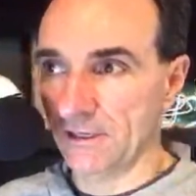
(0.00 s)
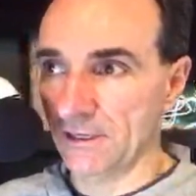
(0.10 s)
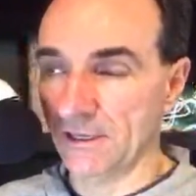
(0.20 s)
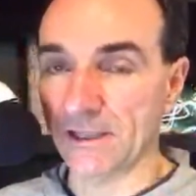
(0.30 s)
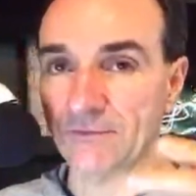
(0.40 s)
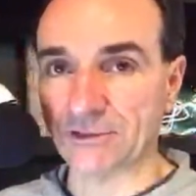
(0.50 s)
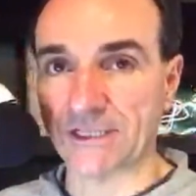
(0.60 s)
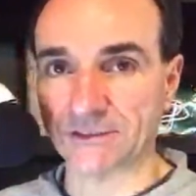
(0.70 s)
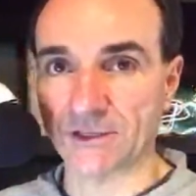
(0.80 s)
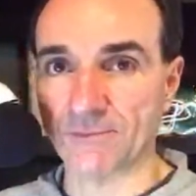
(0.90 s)
He'll have a chance
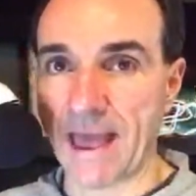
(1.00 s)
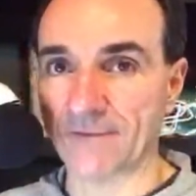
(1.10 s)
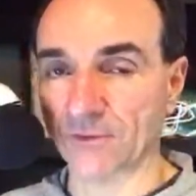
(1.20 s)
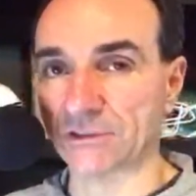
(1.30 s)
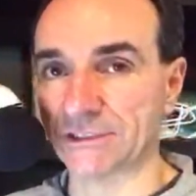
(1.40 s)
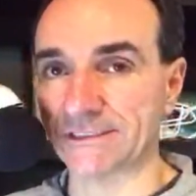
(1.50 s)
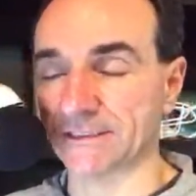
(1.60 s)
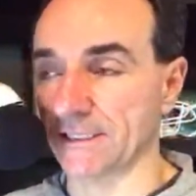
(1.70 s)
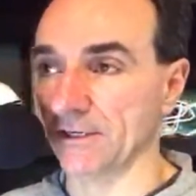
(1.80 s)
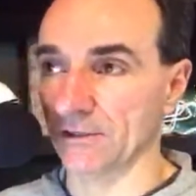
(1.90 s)
to come back for a sixth
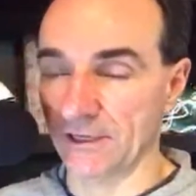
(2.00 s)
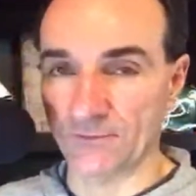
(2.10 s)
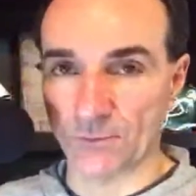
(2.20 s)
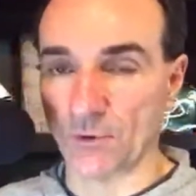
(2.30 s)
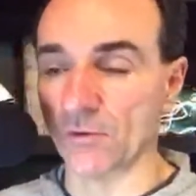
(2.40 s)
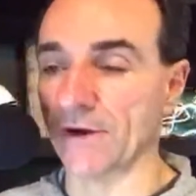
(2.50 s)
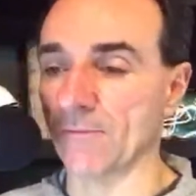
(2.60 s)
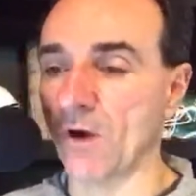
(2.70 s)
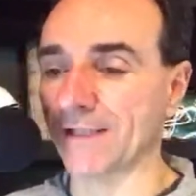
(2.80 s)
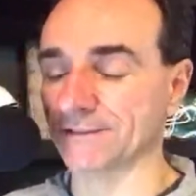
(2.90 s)
year if the program
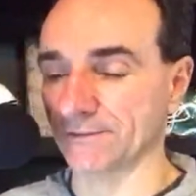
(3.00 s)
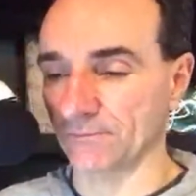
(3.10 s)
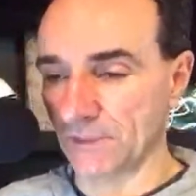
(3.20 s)
wants him.